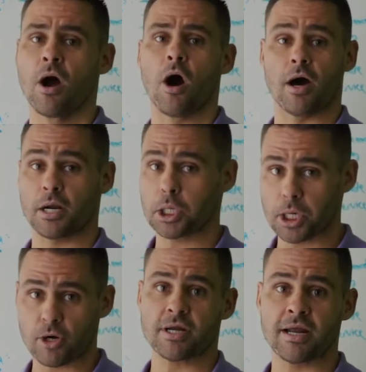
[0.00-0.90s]
on a
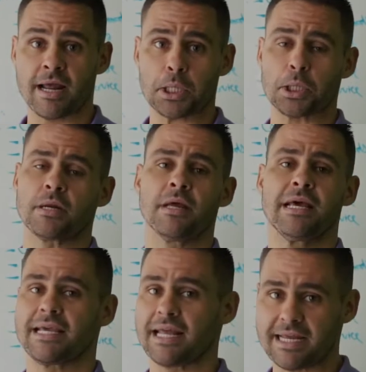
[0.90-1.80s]
shared connection
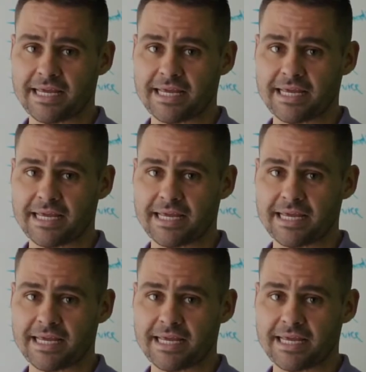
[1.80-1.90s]
getting